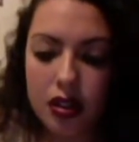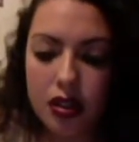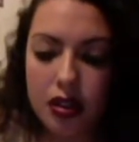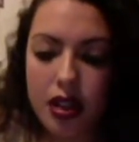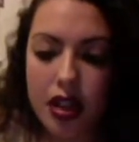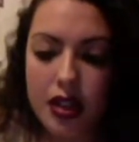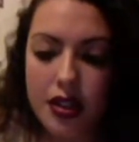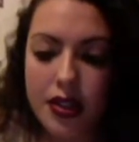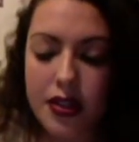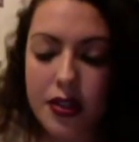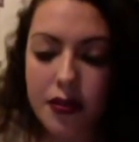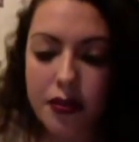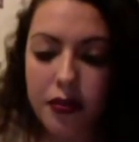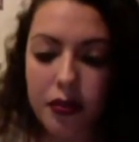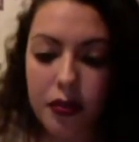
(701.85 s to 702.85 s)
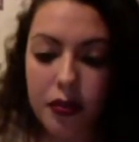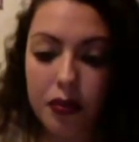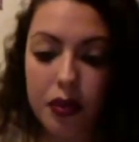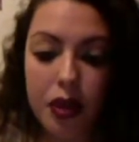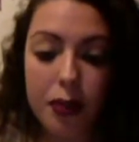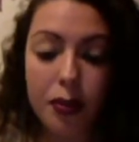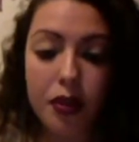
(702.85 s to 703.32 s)
just
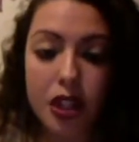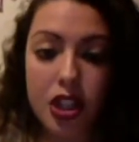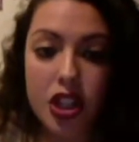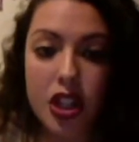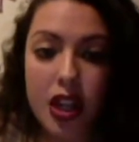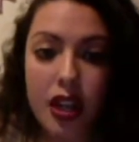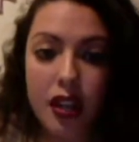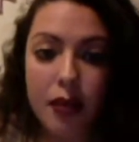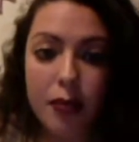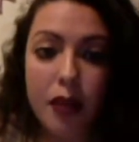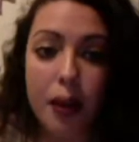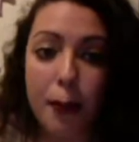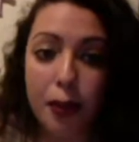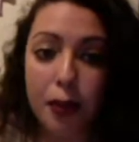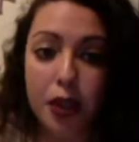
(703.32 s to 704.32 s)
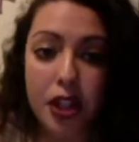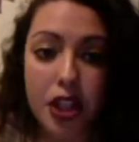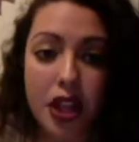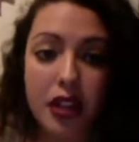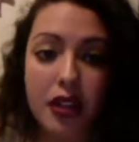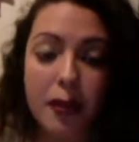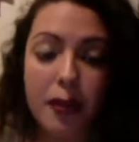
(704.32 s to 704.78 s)
appreciate
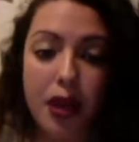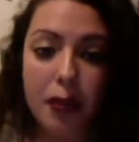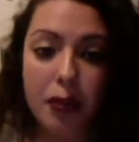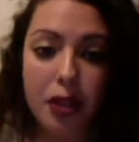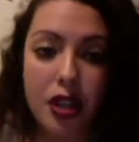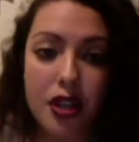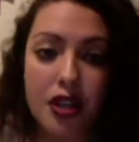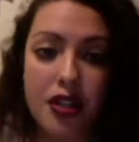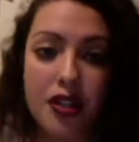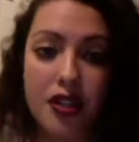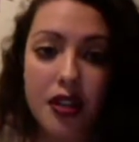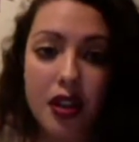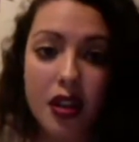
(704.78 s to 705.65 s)
the memories